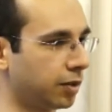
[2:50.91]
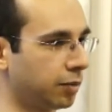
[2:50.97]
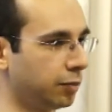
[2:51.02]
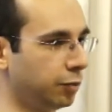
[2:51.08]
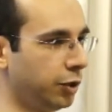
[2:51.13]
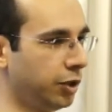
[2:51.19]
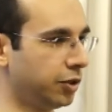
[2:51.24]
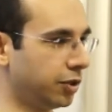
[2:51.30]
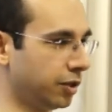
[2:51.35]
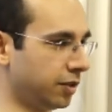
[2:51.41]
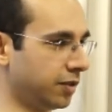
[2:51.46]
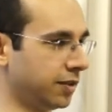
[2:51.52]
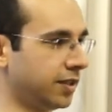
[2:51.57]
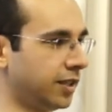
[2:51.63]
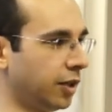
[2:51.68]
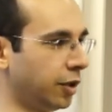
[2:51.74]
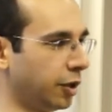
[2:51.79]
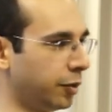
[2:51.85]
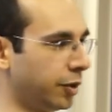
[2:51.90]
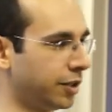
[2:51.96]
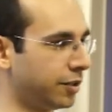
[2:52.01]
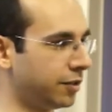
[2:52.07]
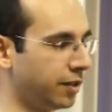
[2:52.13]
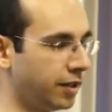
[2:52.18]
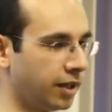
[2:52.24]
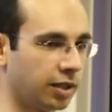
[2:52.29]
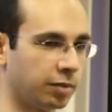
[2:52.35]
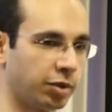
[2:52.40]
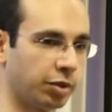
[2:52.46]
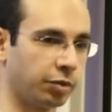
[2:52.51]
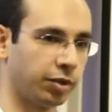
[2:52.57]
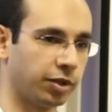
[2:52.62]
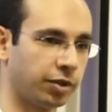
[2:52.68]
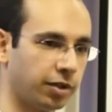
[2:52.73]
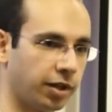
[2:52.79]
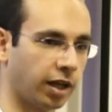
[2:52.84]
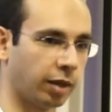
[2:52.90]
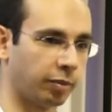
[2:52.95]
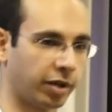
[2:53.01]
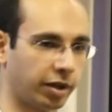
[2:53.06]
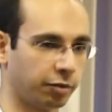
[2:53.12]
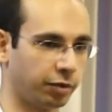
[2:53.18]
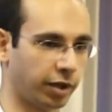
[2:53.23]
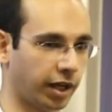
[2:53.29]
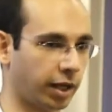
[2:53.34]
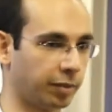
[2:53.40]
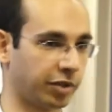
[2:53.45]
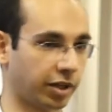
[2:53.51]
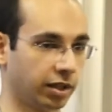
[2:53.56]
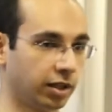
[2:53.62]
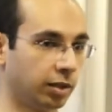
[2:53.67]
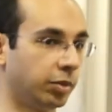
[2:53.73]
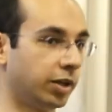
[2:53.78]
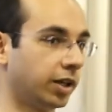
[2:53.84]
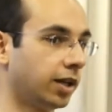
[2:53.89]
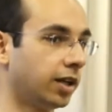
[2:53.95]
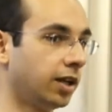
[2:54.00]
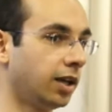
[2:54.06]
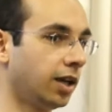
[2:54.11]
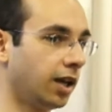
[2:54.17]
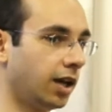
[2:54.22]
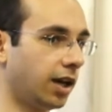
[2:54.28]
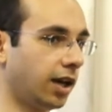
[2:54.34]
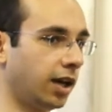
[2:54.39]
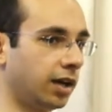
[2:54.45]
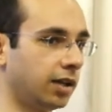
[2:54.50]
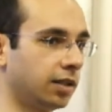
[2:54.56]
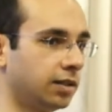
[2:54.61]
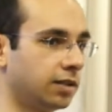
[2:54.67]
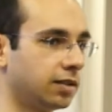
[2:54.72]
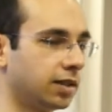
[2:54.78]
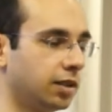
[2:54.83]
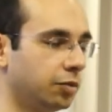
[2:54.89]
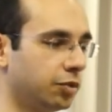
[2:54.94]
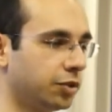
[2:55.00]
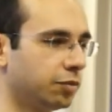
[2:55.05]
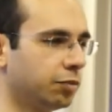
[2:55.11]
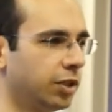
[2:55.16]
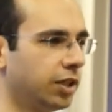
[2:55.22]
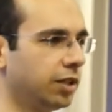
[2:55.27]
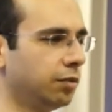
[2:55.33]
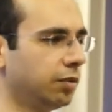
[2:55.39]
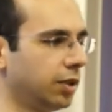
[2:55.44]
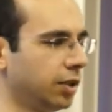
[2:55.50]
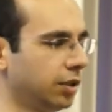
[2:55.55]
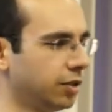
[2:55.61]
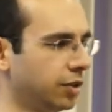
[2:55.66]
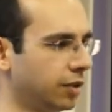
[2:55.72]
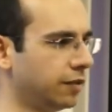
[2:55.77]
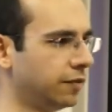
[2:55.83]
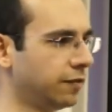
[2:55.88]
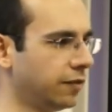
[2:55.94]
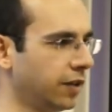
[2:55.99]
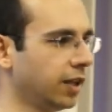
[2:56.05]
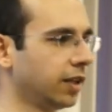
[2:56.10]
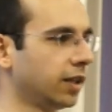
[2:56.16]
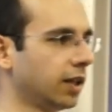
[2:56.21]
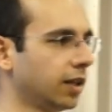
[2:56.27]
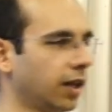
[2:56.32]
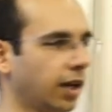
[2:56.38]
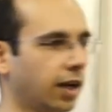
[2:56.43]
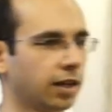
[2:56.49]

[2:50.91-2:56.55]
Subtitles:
We couldn't stay all the way to the end, but we could help out. We helped out a little bit. And it was a really, really good feeling.